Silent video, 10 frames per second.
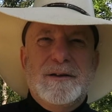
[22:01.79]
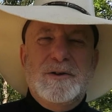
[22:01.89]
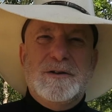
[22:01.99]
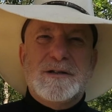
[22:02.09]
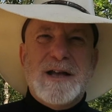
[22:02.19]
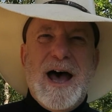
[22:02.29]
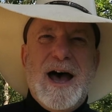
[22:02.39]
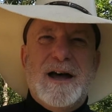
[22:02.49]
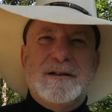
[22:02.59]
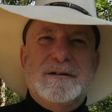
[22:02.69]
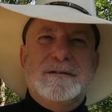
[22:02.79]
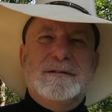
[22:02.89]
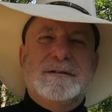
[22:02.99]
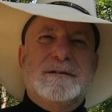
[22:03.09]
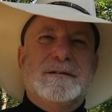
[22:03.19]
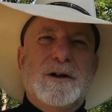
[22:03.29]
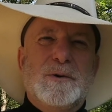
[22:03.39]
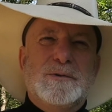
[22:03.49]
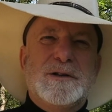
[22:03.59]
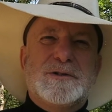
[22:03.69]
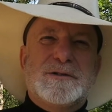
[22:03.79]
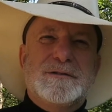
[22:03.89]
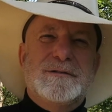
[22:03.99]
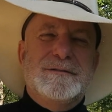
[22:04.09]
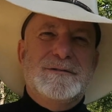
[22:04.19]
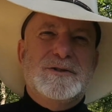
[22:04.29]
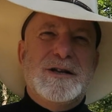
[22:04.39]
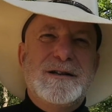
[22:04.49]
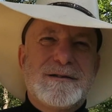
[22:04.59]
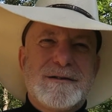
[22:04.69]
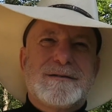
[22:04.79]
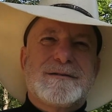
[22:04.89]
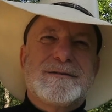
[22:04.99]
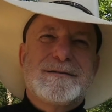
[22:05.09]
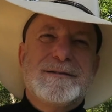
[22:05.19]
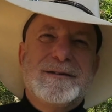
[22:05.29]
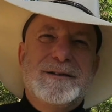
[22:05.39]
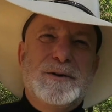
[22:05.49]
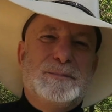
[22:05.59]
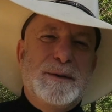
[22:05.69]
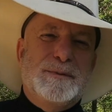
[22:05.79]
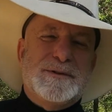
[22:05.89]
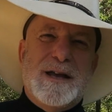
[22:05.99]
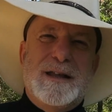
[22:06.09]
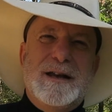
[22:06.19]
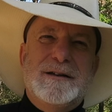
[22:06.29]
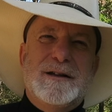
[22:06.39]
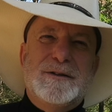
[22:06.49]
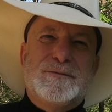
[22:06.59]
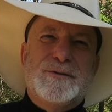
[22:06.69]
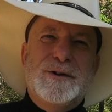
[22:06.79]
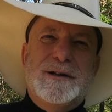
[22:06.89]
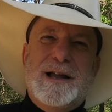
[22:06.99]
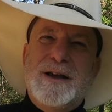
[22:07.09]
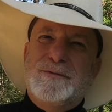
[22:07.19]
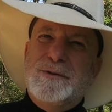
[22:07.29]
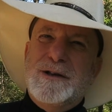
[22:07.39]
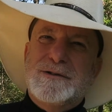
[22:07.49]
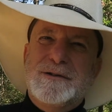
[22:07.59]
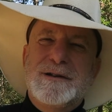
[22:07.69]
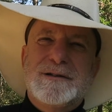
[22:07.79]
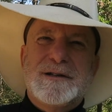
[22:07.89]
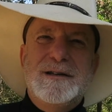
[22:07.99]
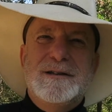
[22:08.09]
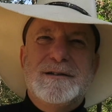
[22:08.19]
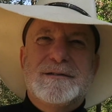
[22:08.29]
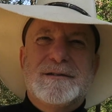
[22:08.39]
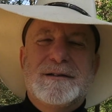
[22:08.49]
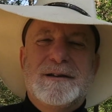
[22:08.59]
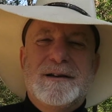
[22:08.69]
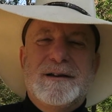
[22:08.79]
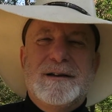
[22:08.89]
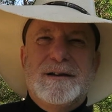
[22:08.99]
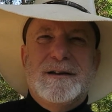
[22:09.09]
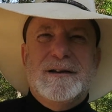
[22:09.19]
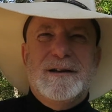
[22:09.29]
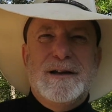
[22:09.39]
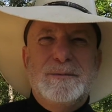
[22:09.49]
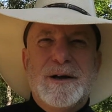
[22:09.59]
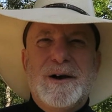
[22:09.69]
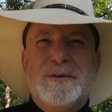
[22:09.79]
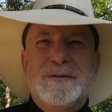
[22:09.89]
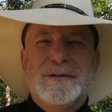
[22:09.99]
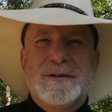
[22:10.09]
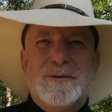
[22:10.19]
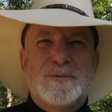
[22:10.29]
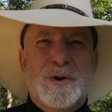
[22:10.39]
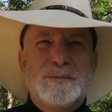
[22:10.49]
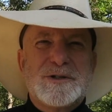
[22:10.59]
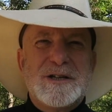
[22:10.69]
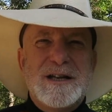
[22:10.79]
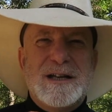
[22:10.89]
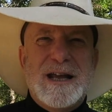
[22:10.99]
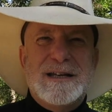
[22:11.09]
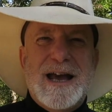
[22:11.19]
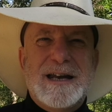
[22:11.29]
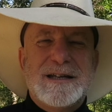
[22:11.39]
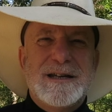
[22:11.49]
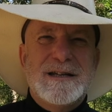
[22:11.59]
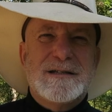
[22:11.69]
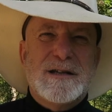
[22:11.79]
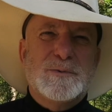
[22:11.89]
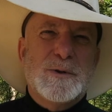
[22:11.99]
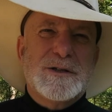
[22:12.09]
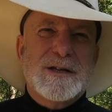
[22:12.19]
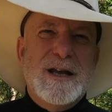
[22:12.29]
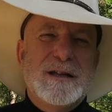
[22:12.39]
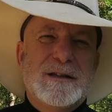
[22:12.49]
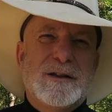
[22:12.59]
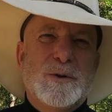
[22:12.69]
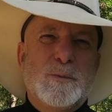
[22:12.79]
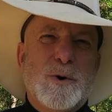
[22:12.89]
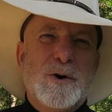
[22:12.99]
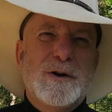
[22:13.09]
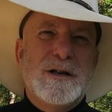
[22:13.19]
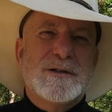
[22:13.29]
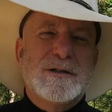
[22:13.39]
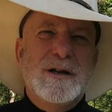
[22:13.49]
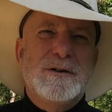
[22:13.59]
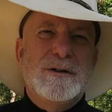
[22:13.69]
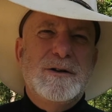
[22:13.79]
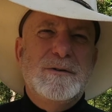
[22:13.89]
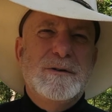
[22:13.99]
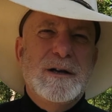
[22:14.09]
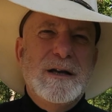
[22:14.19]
You desire to know this Jesus. You know, people say they ain't nothing free in life. Well, yes, there is. He is. Here we go. Romans 10, 8, 9, and 10 says, What saith that the word is near you,